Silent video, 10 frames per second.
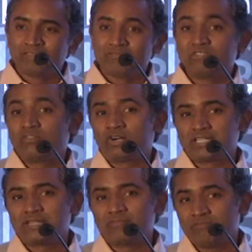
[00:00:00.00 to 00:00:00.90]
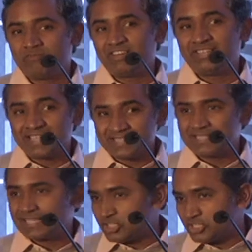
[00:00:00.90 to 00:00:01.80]
We've got some
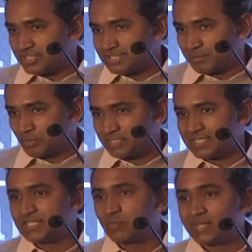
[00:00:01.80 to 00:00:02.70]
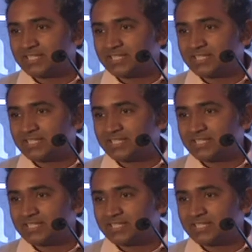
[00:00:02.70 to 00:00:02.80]
fantastic suggestions in the process. The one